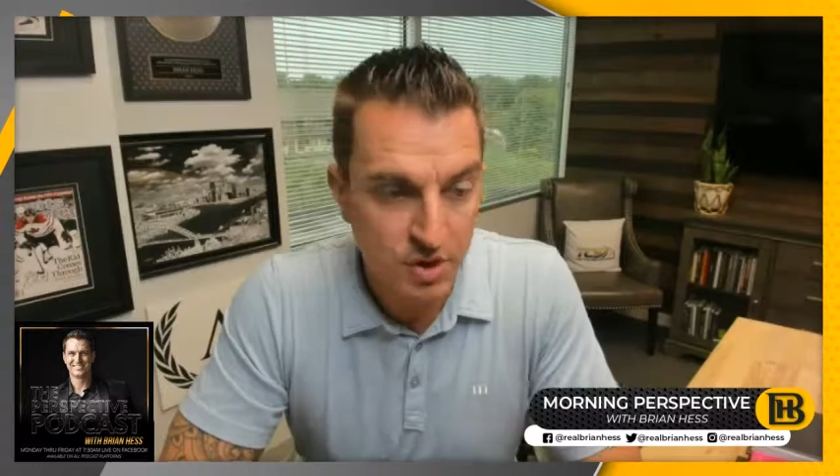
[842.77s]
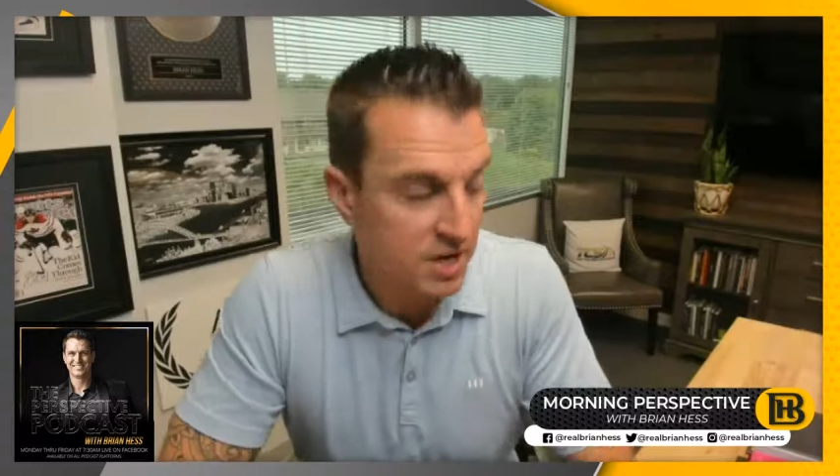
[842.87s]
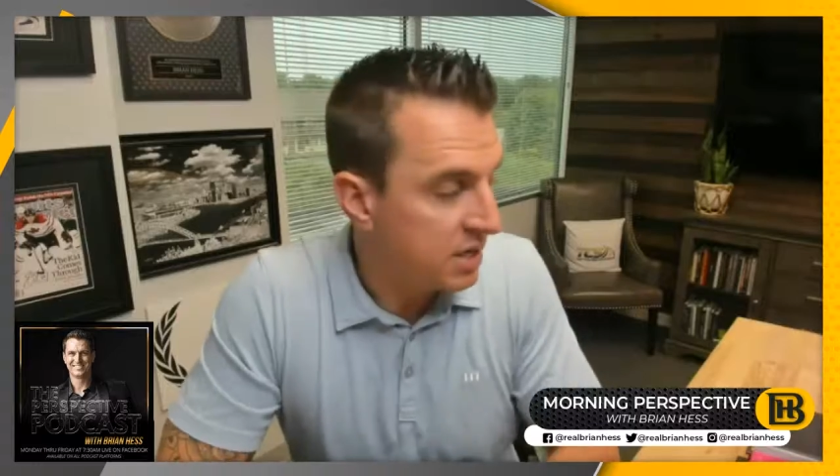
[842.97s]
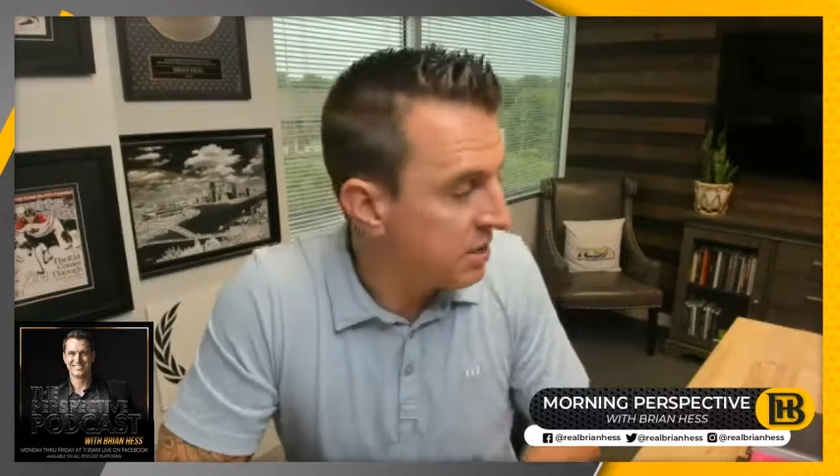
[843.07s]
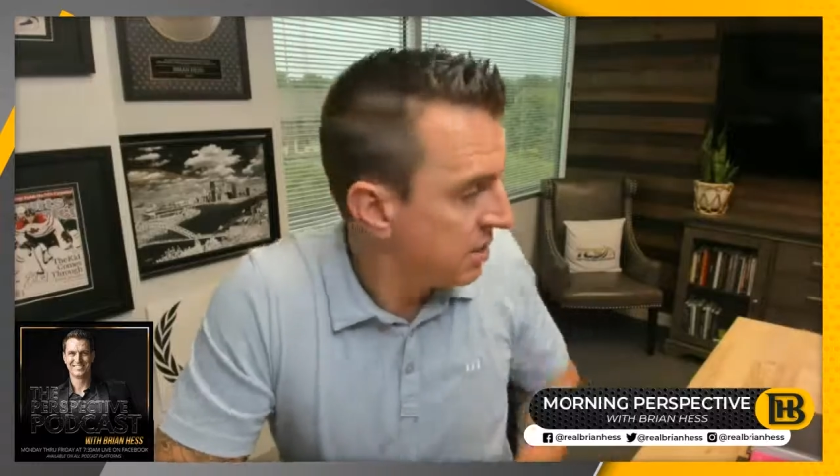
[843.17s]

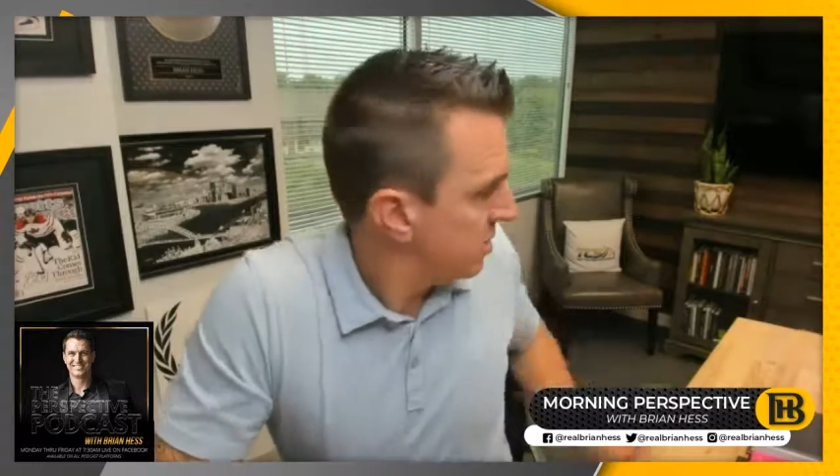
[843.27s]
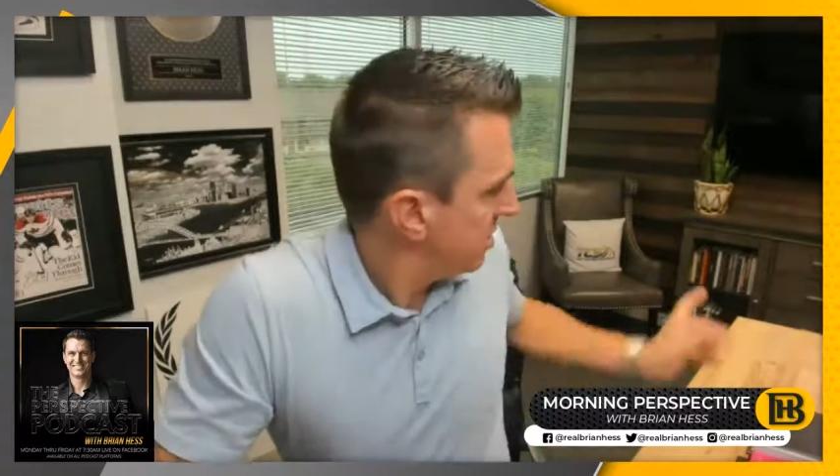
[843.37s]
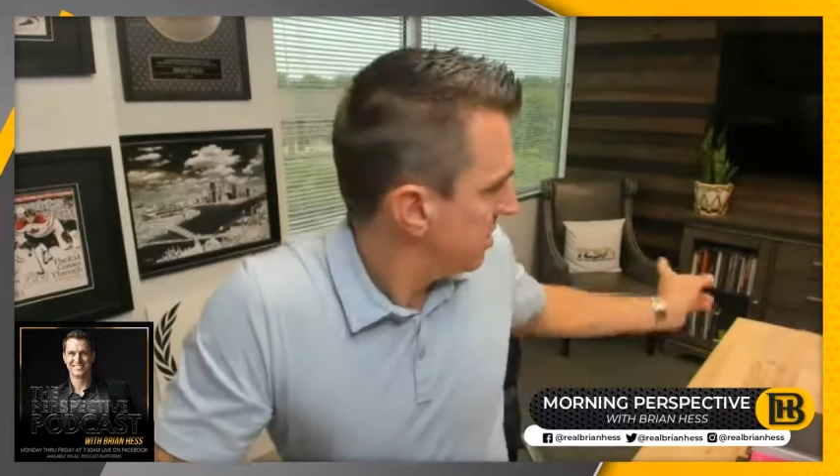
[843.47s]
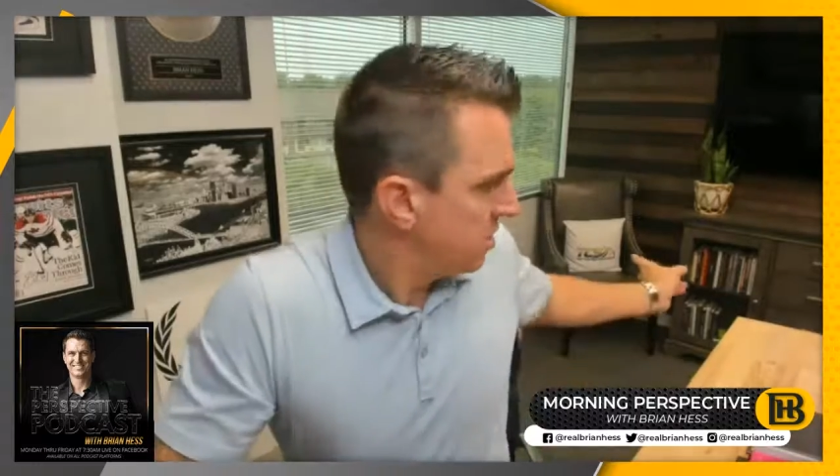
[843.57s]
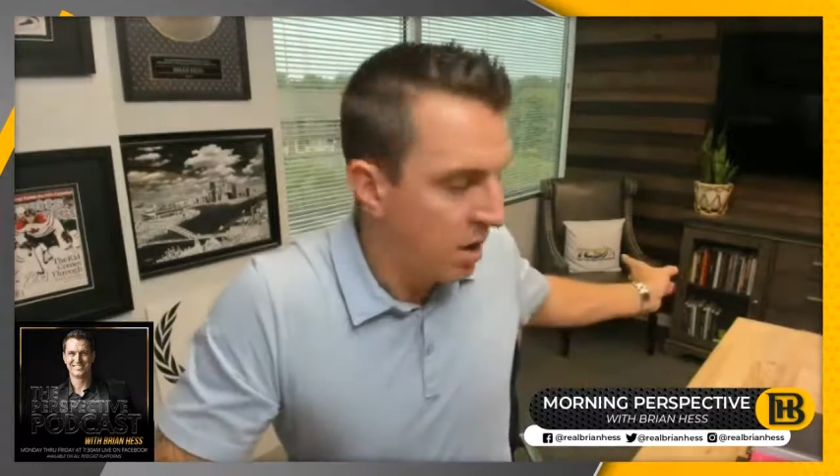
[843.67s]
read
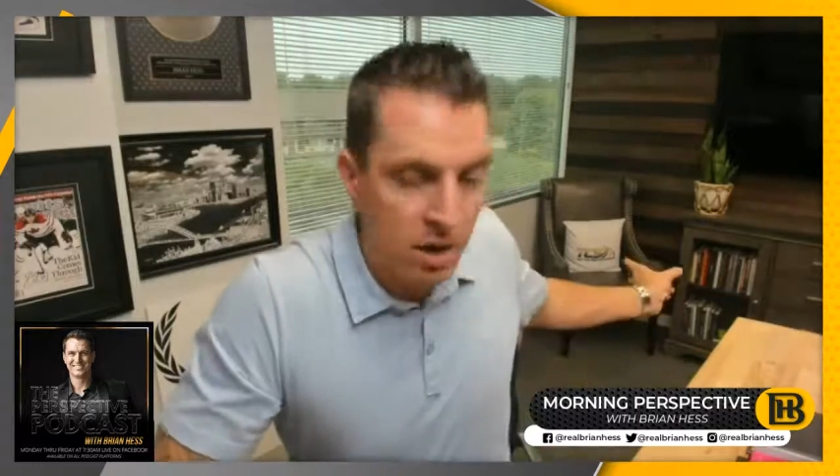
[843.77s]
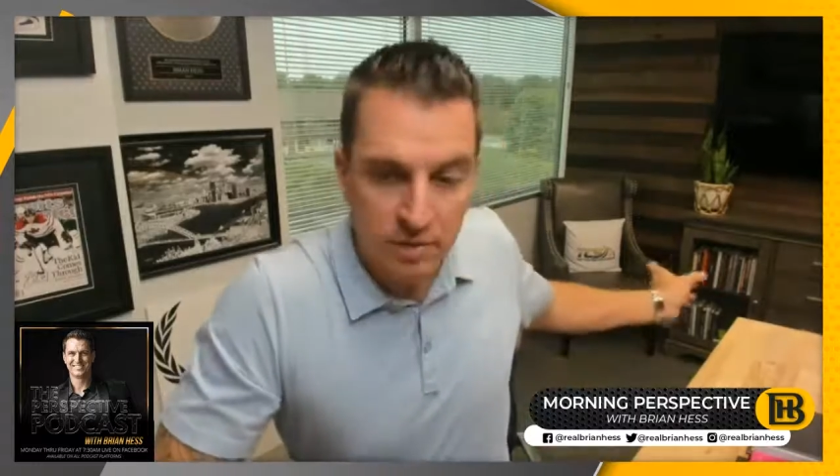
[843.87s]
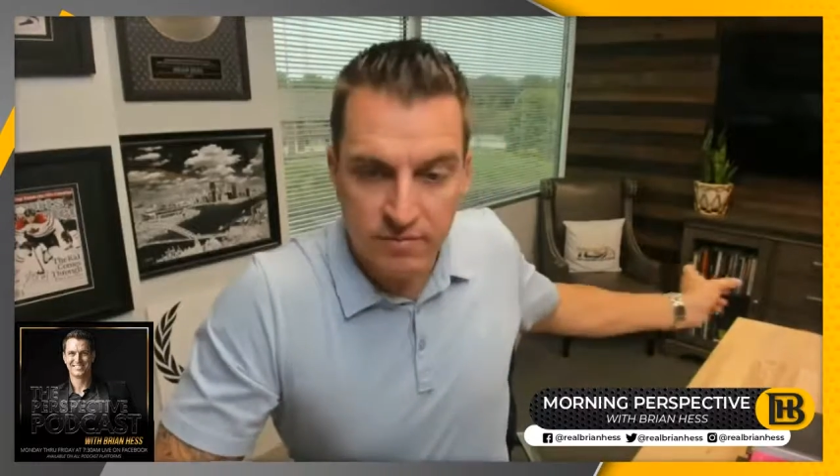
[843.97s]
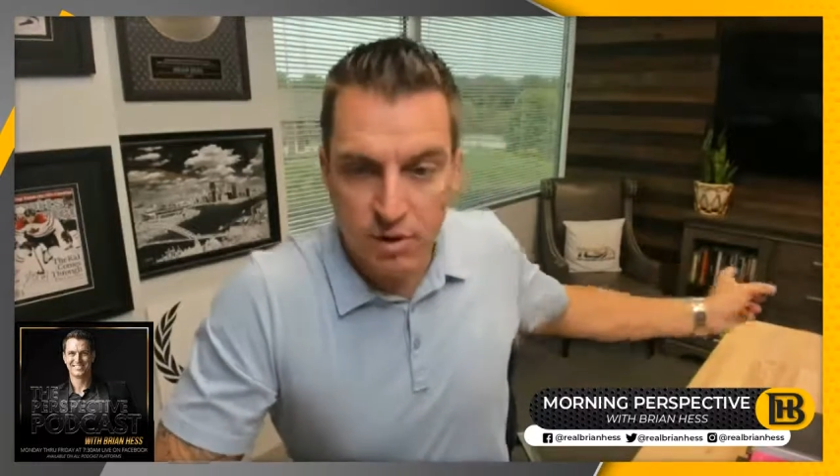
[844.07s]
all of